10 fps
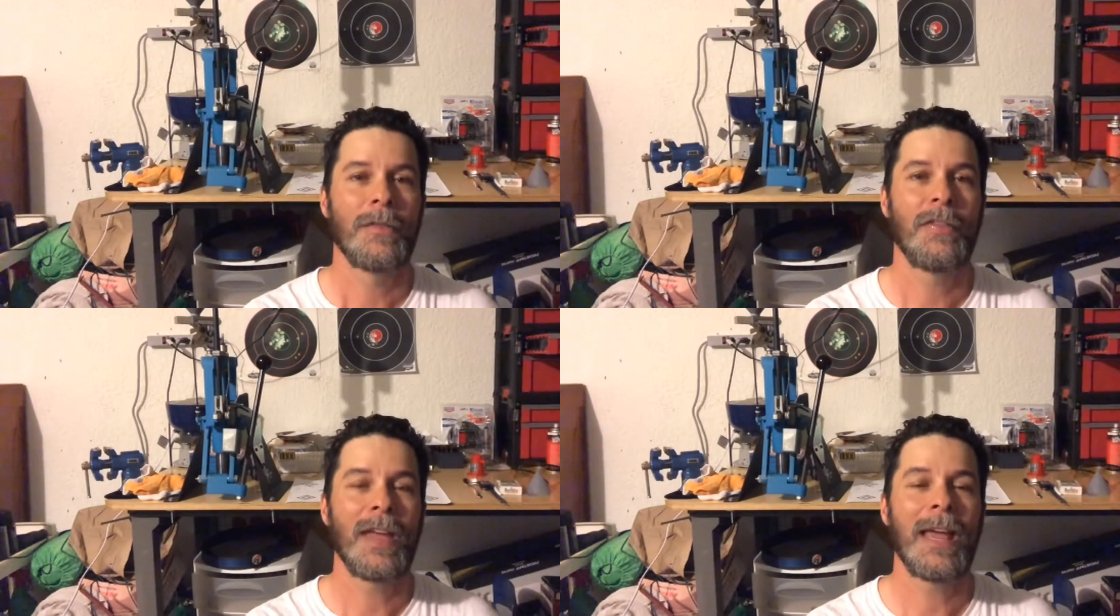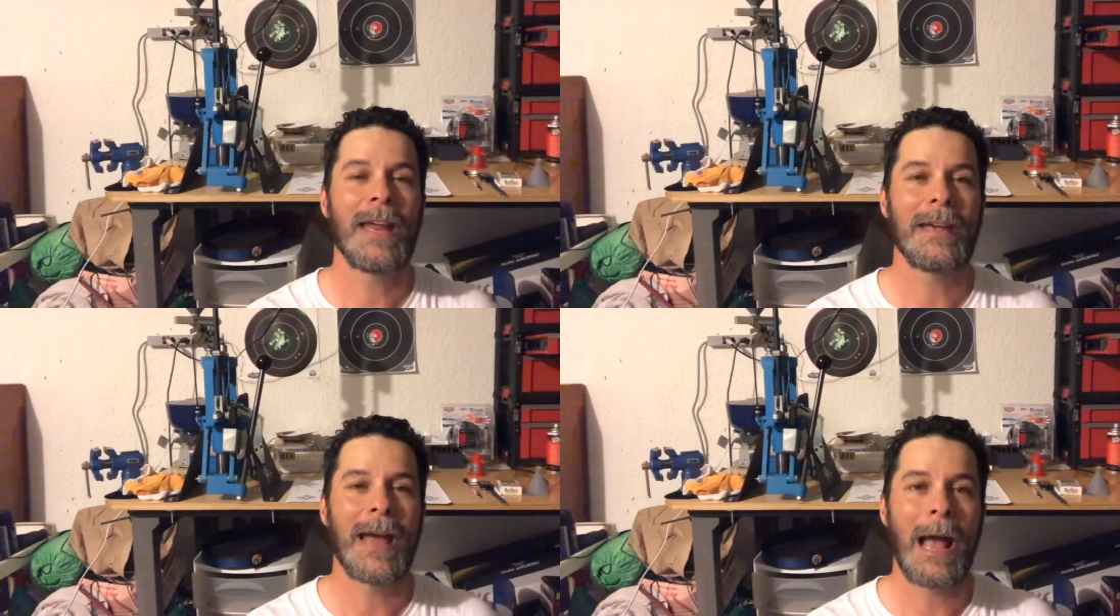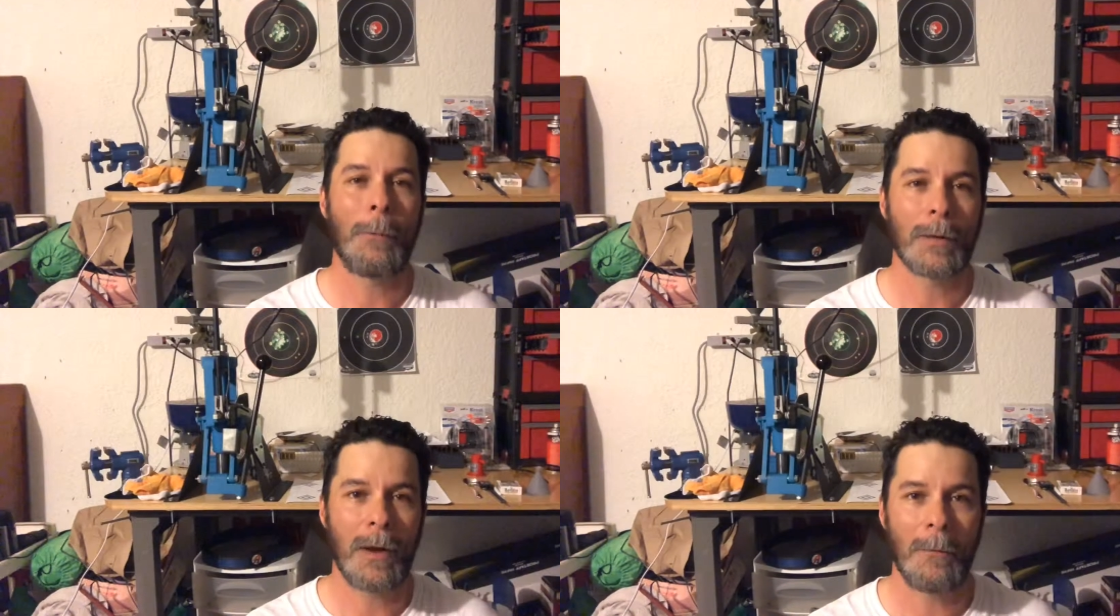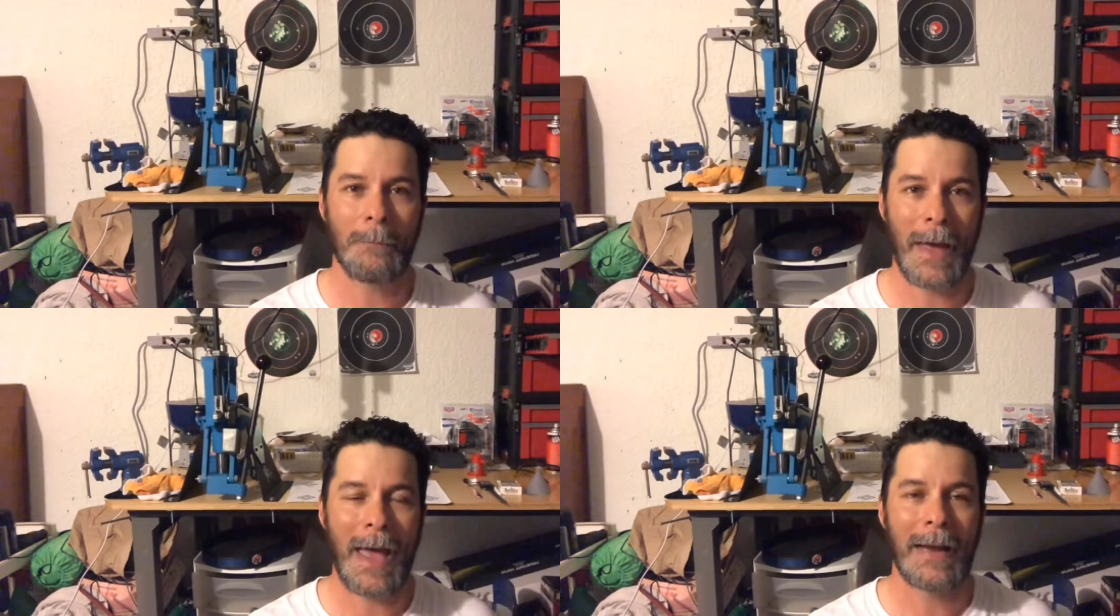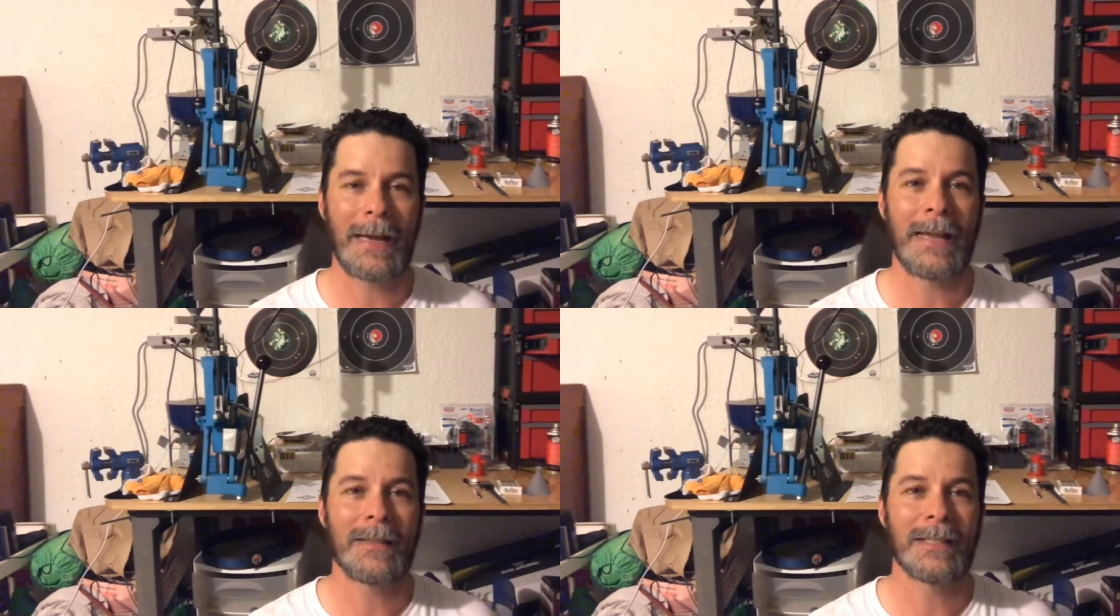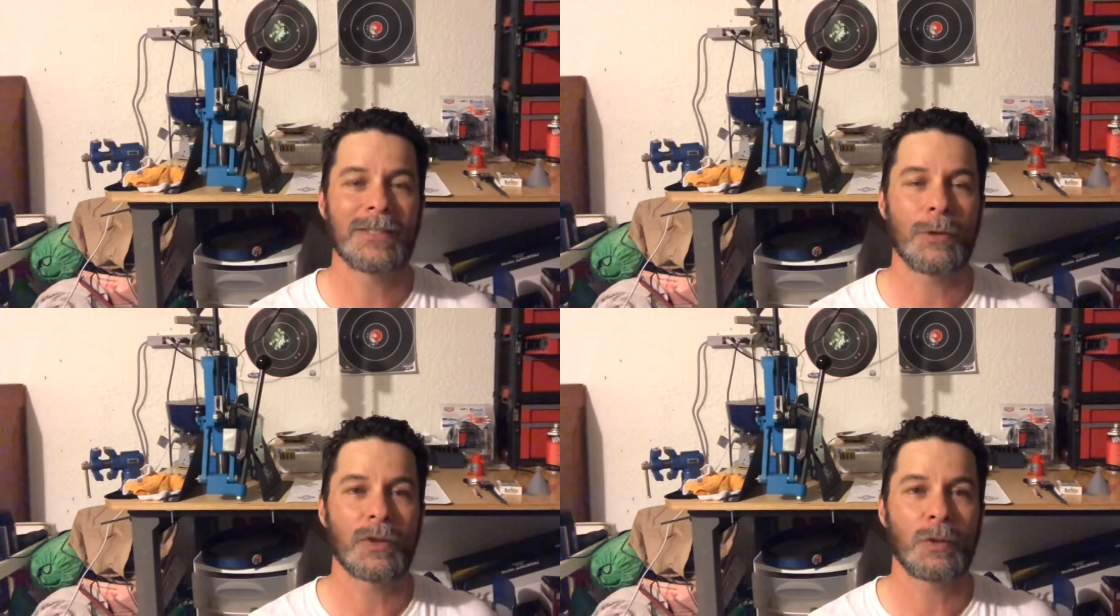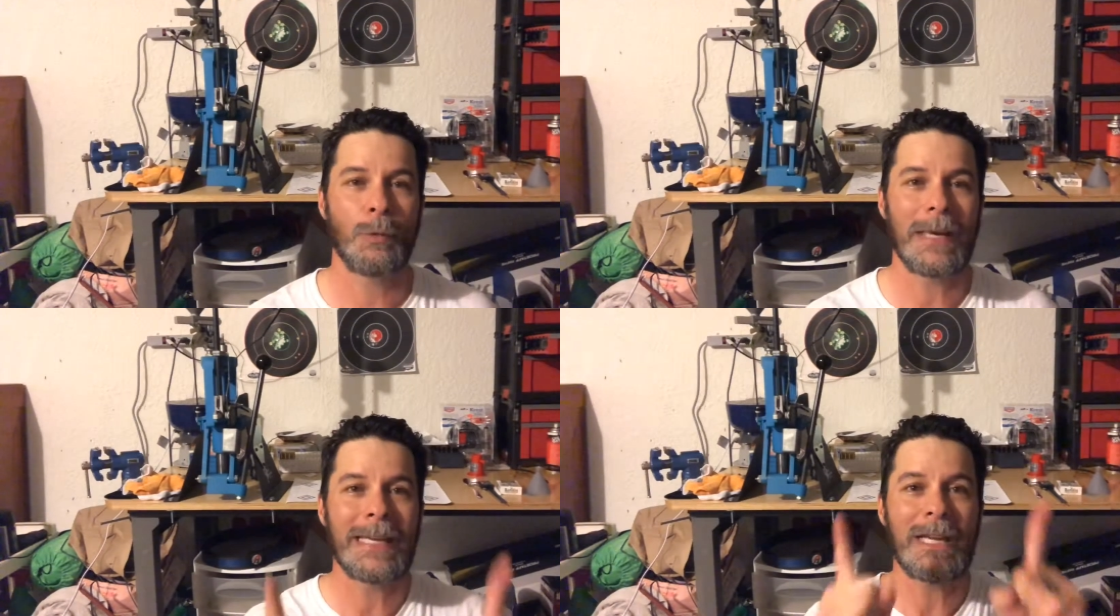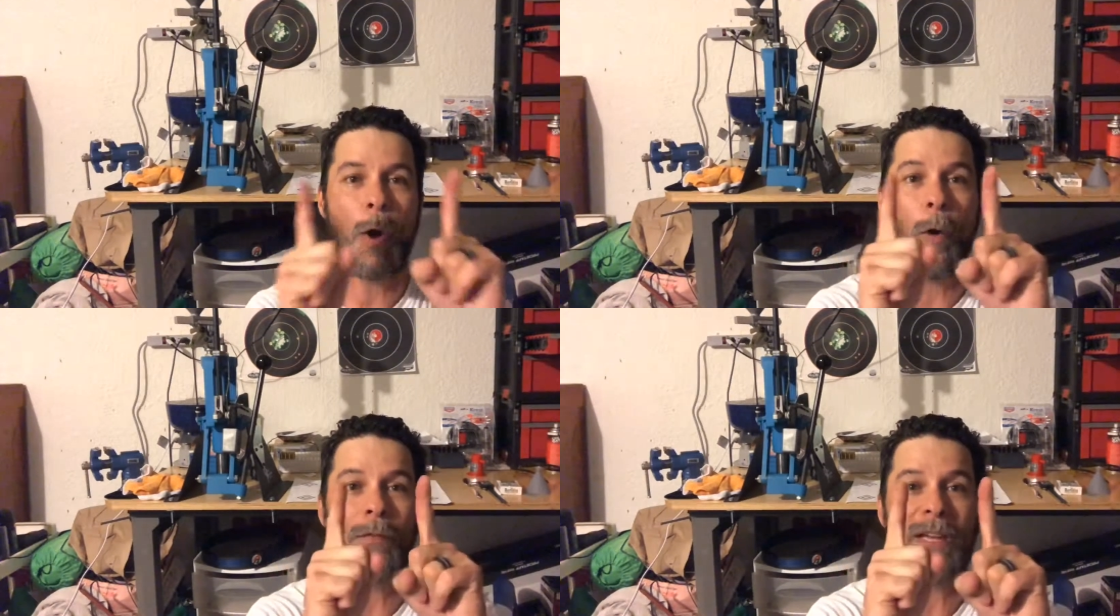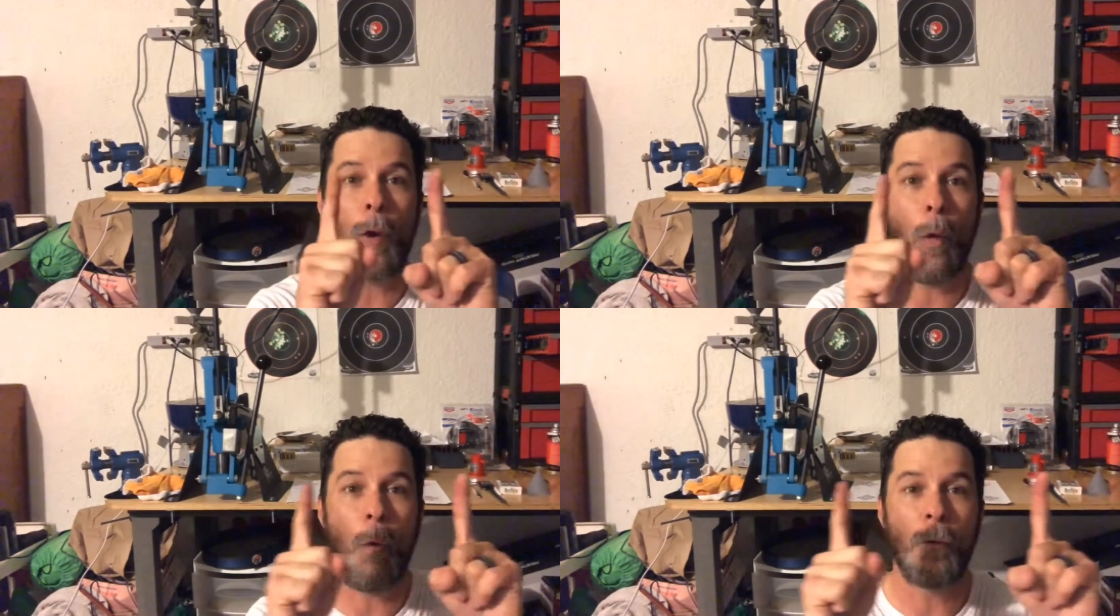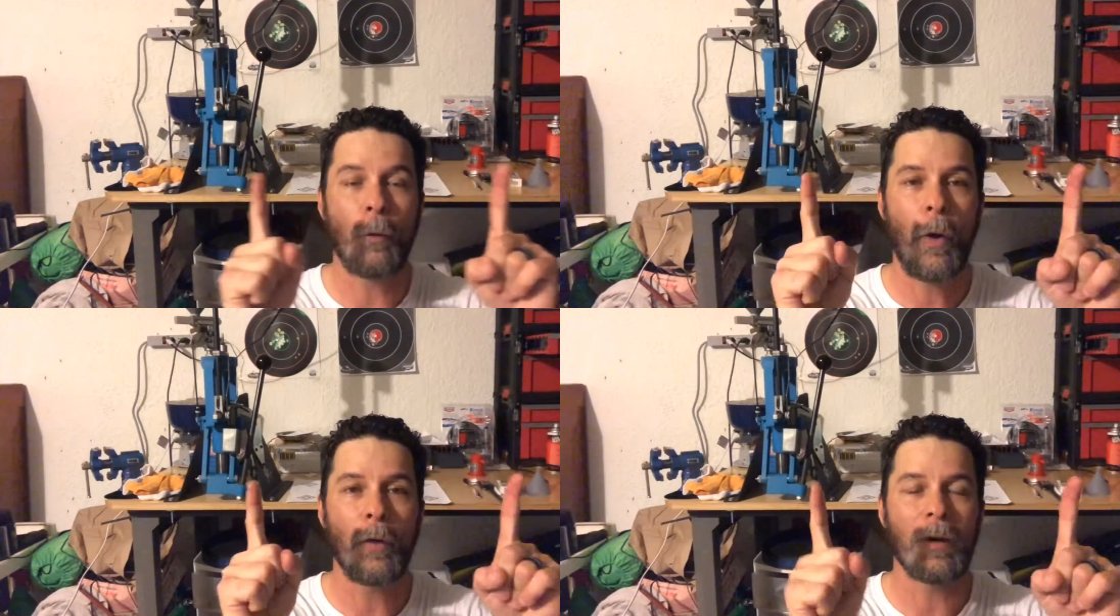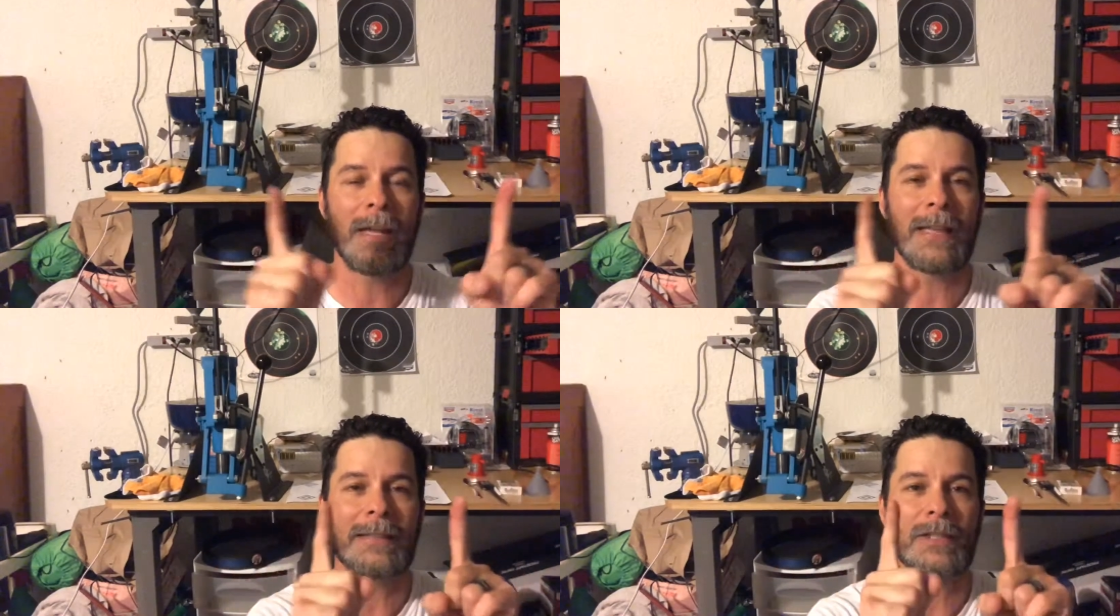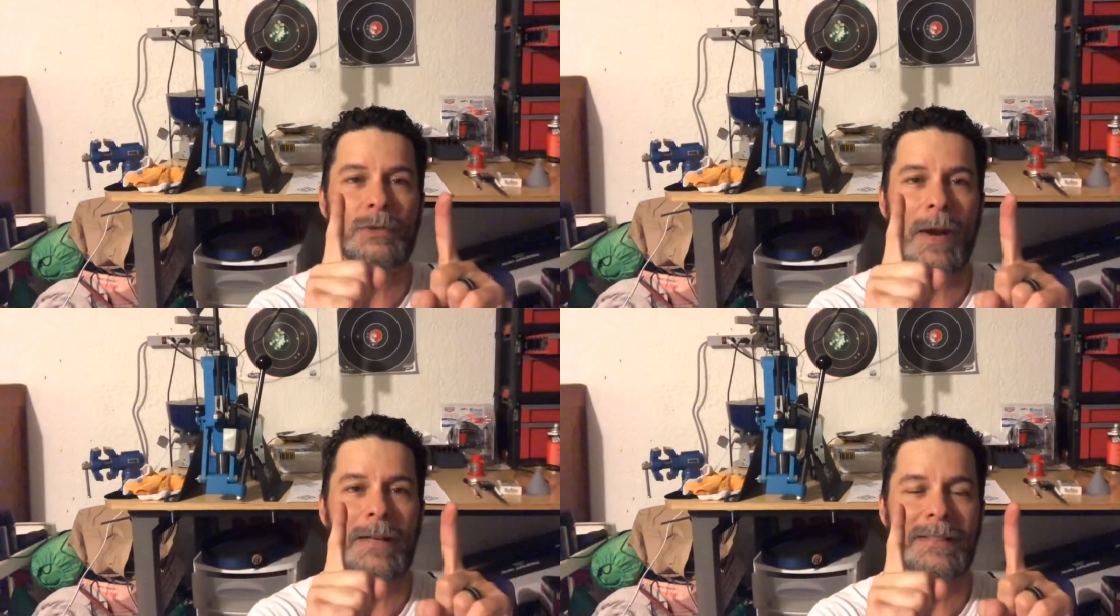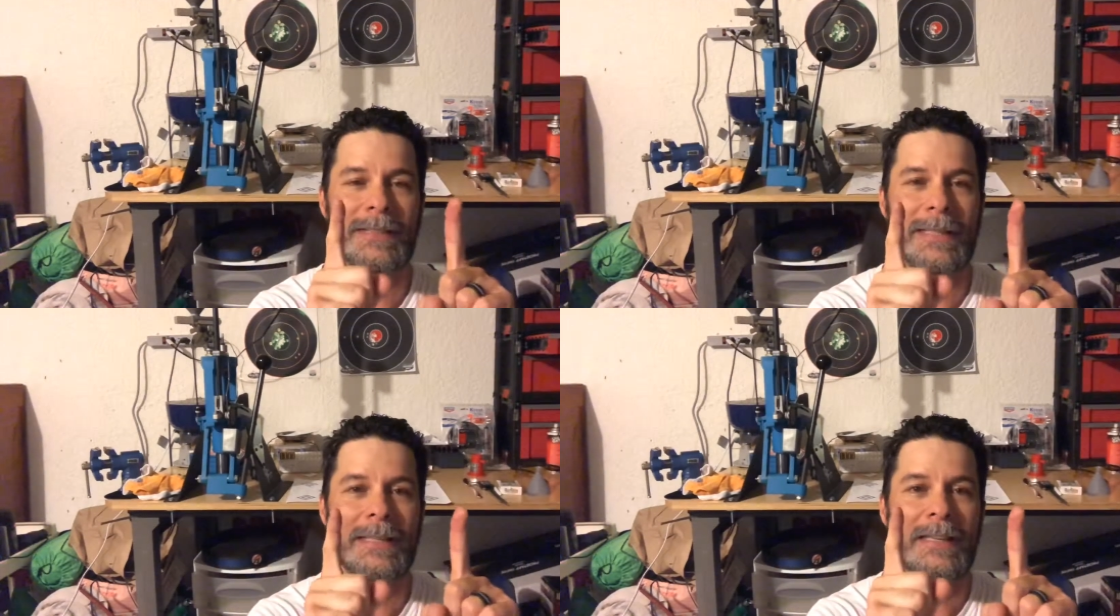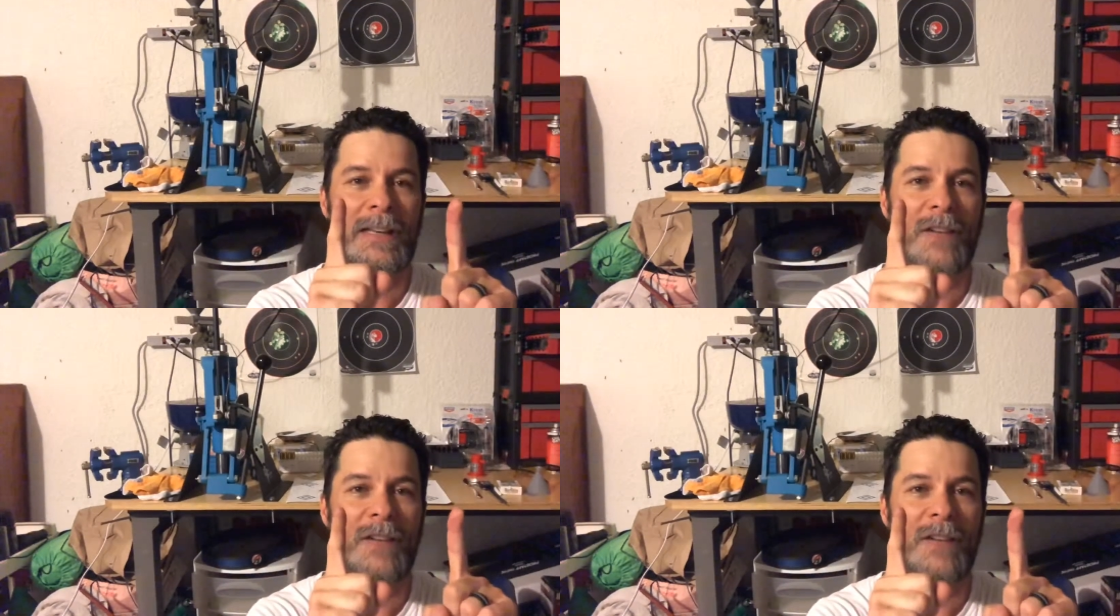then I will come back and then start tweaking on the overall length and try to see